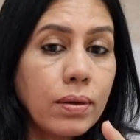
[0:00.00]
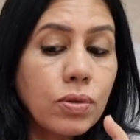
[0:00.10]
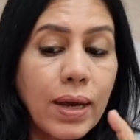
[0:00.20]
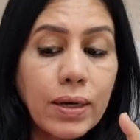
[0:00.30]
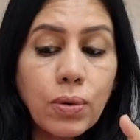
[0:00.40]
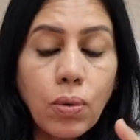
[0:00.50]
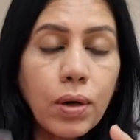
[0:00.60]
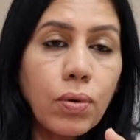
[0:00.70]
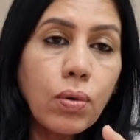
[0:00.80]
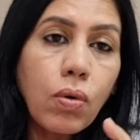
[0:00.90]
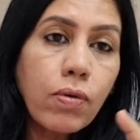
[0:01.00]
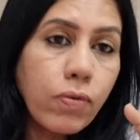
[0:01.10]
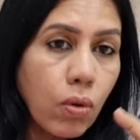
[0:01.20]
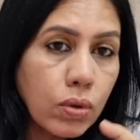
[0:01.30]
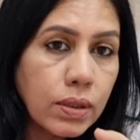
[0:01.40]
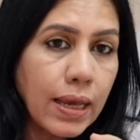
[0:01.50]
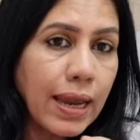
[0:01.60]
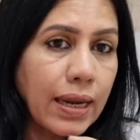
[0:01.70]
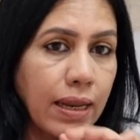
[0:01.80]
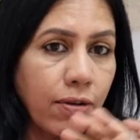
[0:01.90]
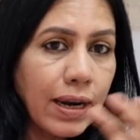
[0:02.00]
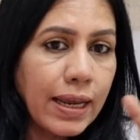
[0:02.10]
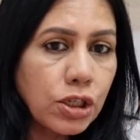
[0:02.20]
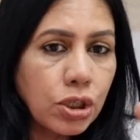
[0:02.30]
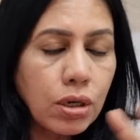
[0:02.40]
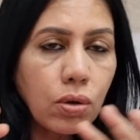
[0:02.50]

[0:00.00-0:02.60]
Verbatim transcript: So I told you, don't force any relation,